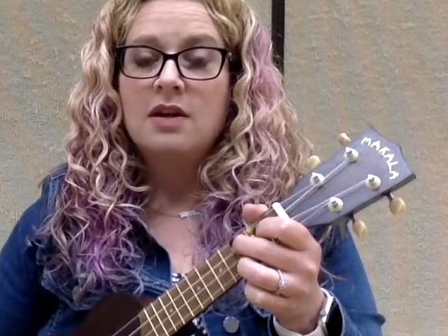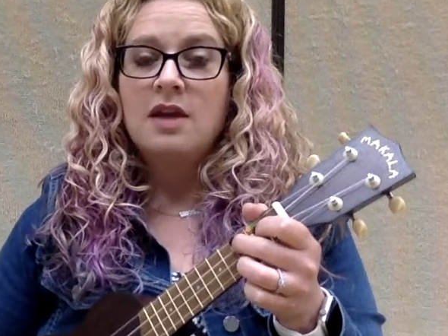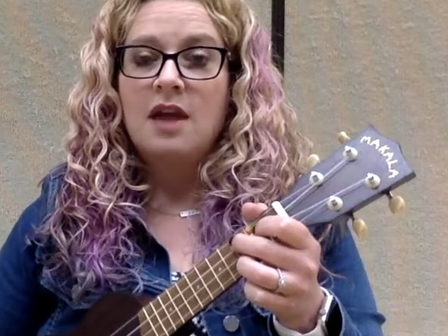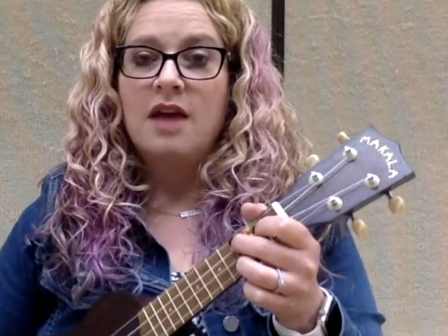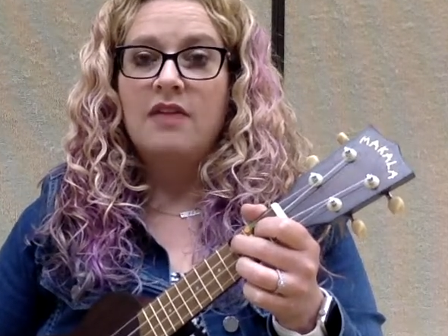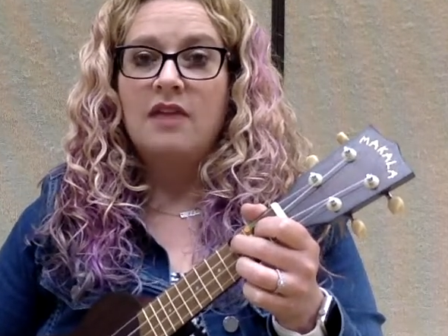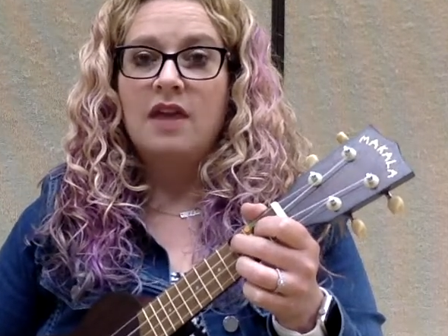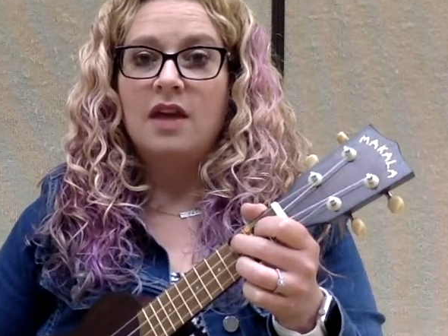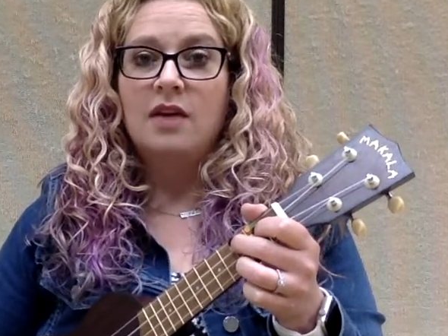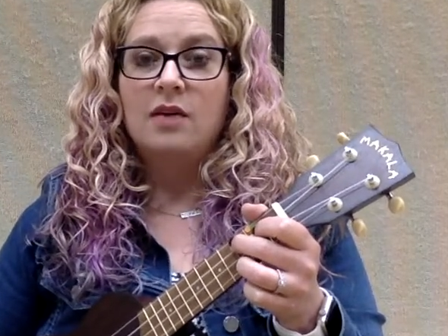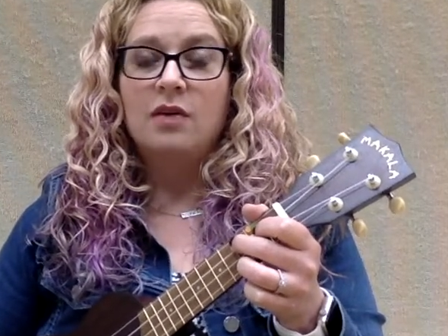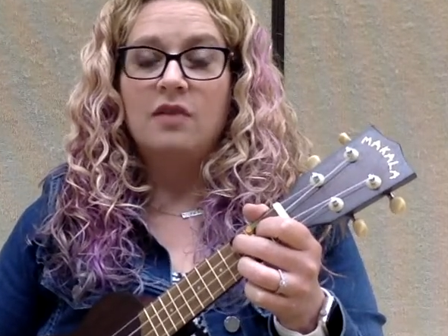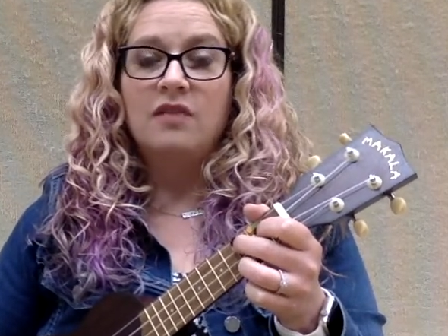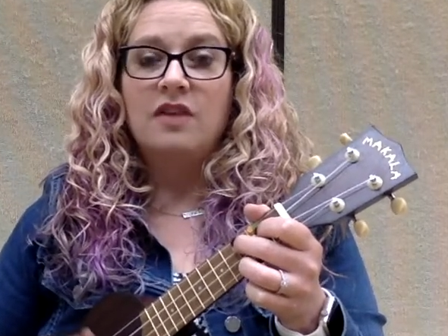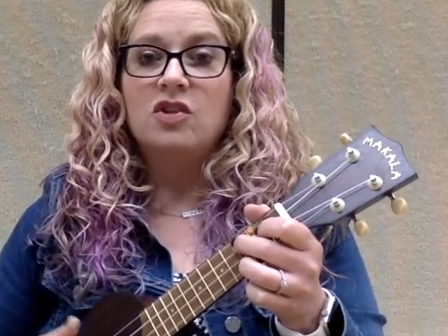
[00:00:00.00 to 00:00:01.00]
and then
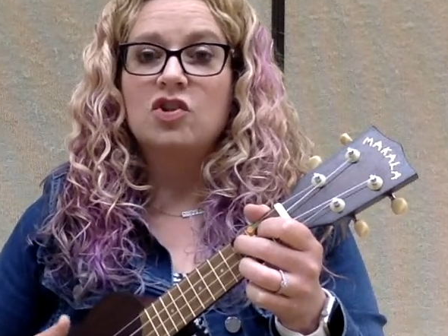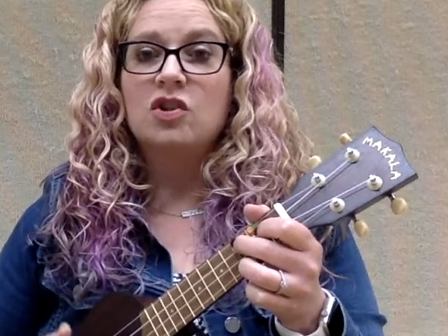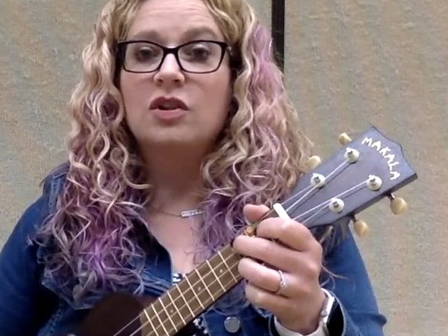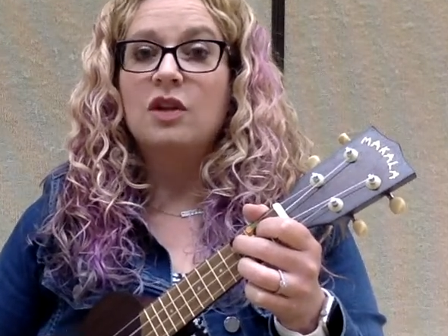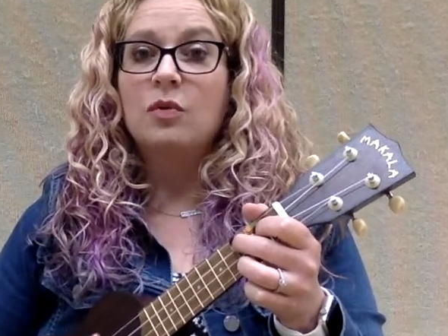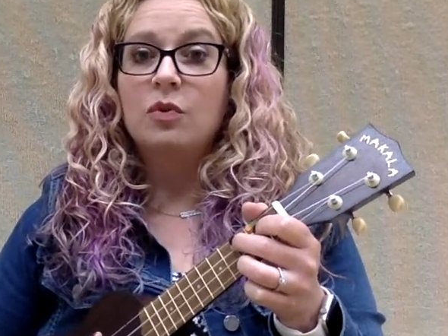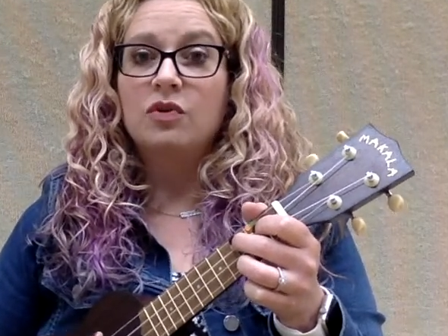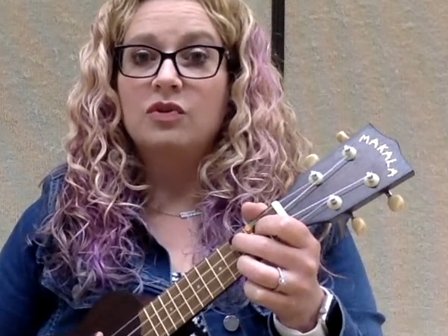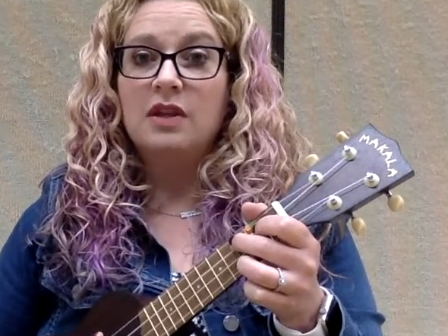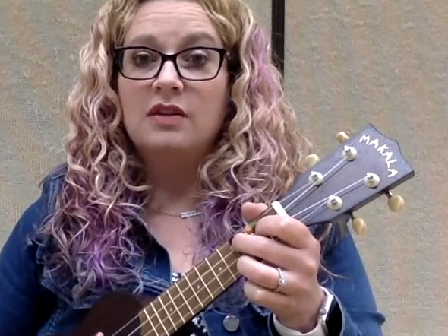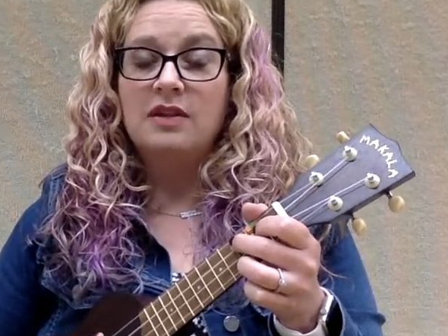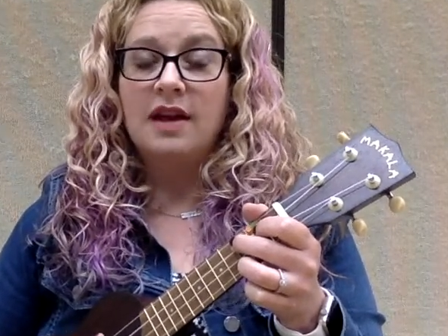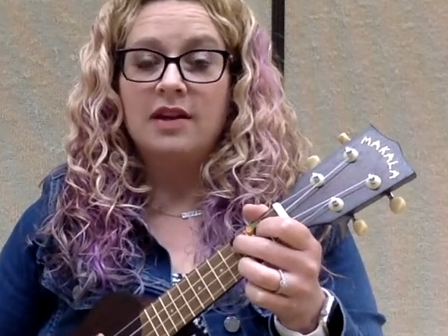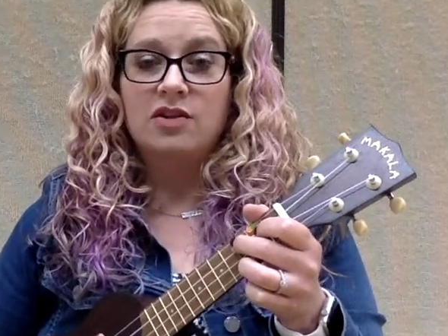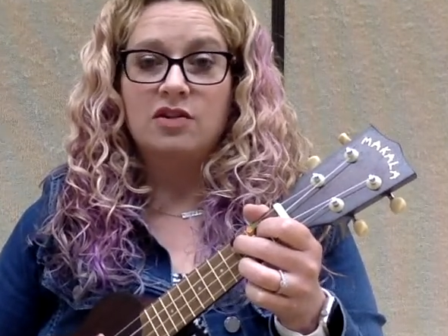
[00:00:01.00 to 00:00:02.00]
eventually we'll
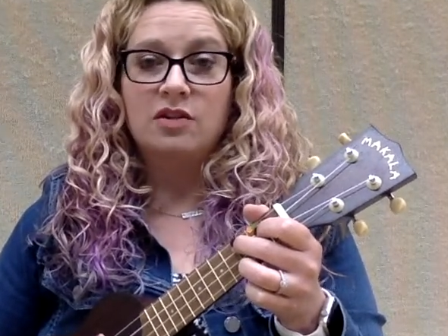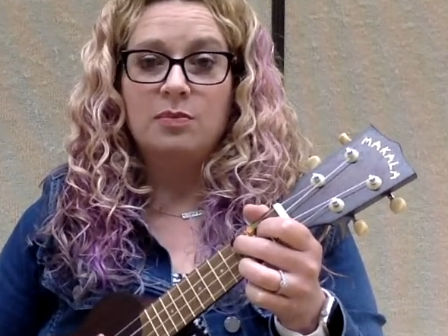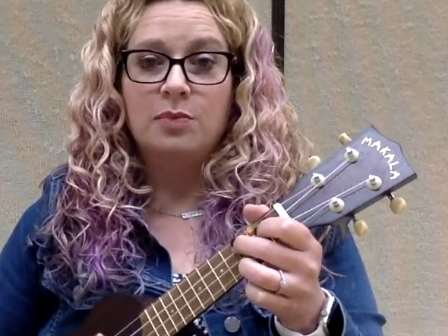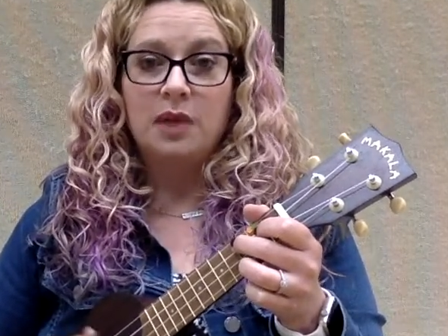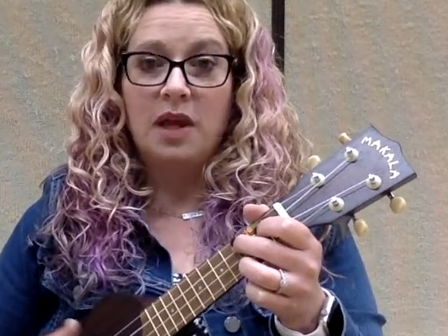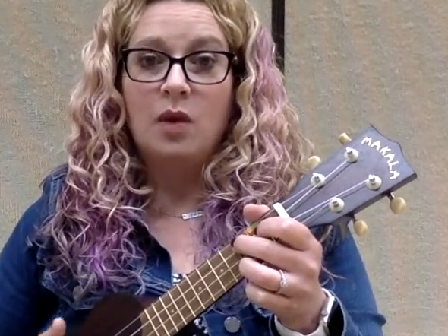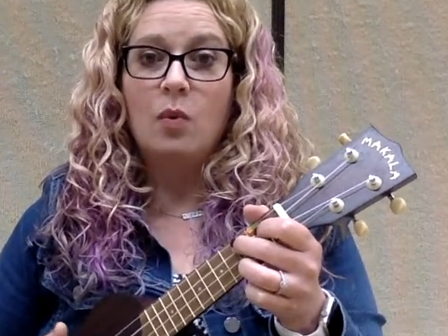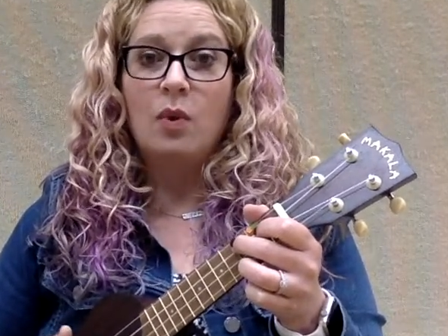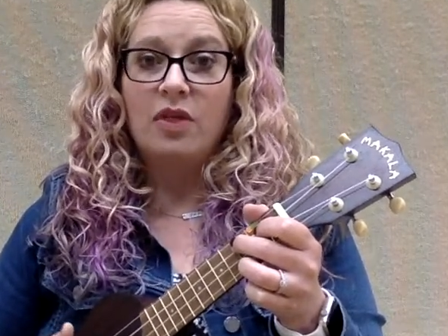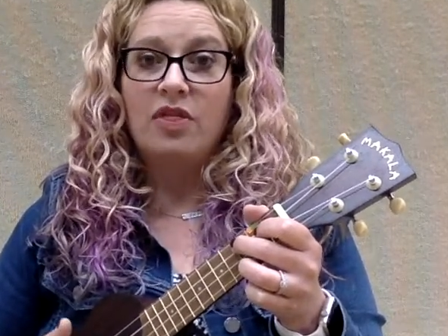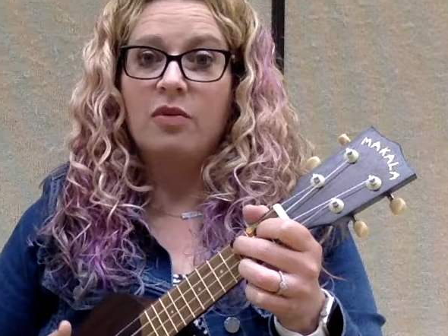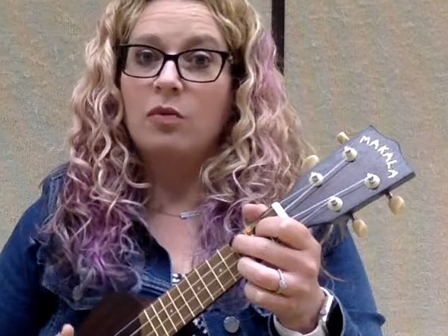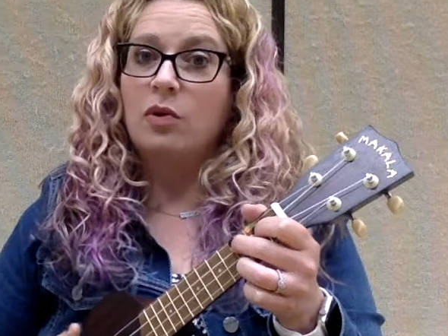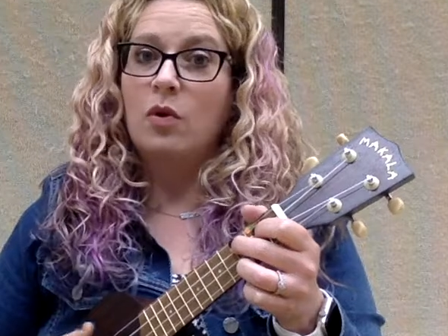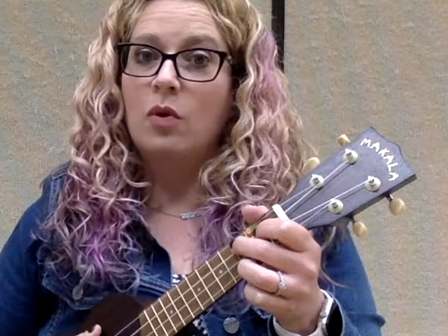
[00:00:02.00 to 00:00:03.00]
actually play it with the
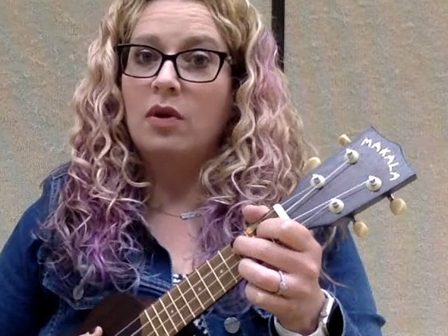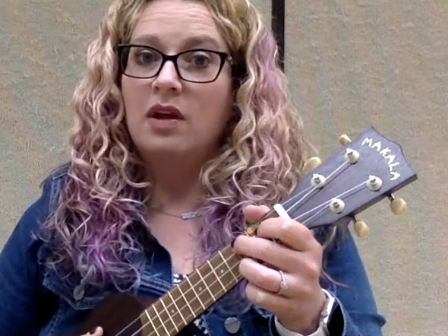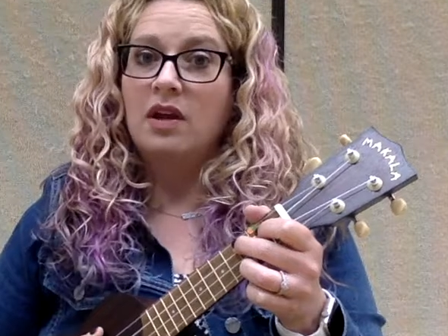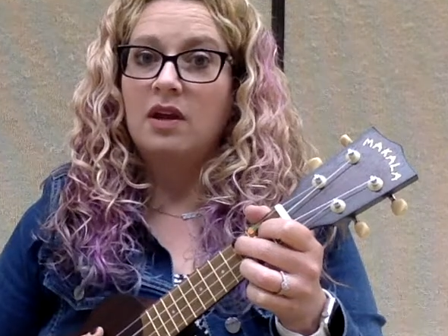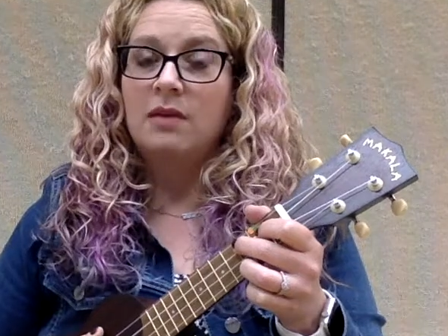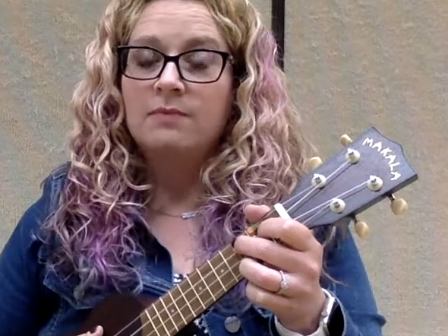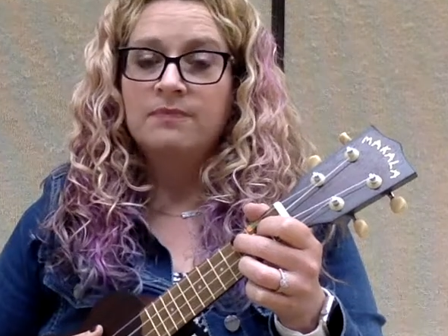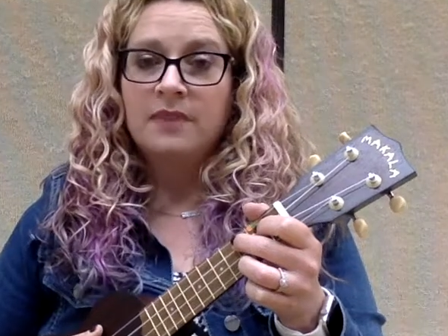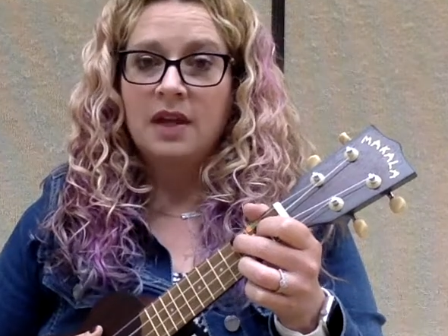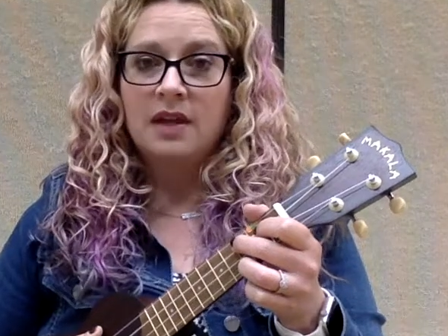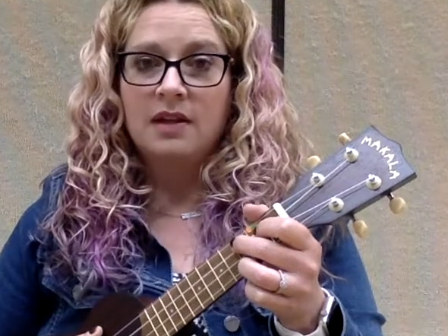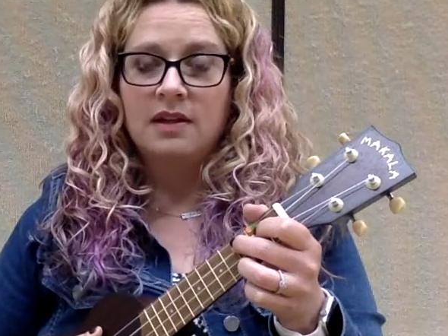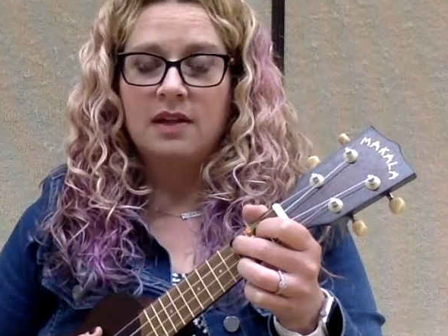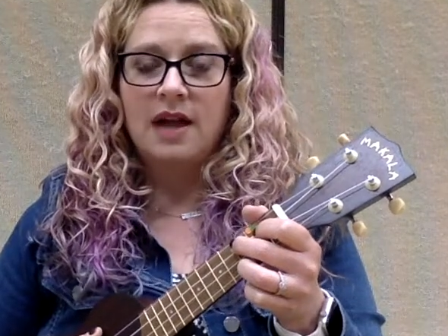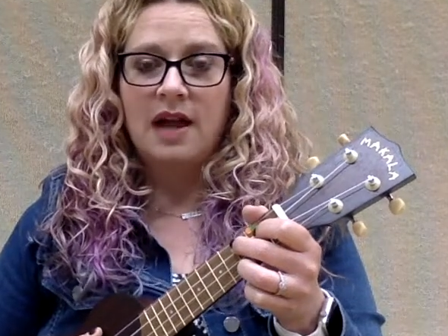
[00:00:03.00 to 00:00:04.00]
recording in
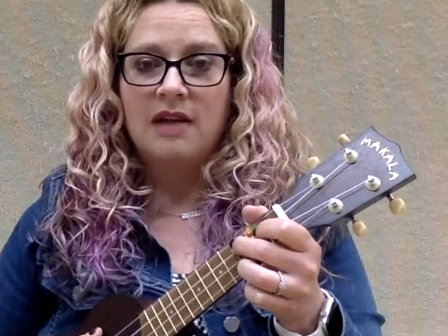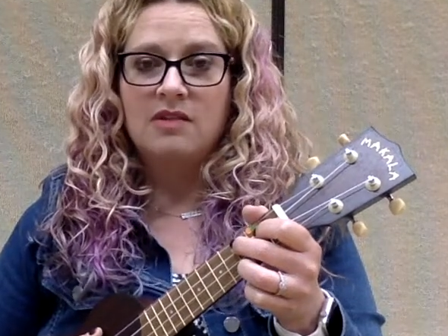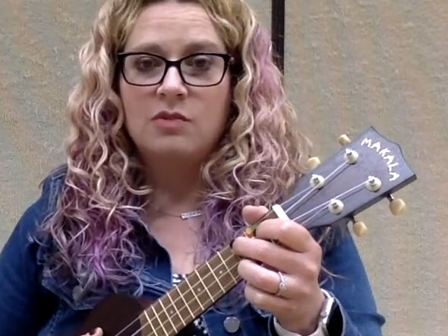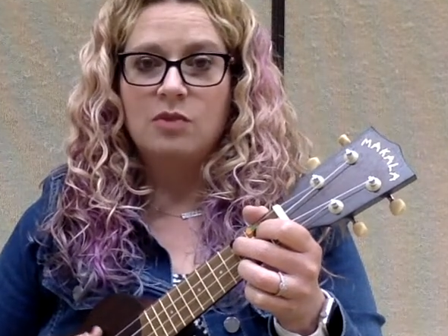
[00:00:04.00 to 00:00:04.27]
class,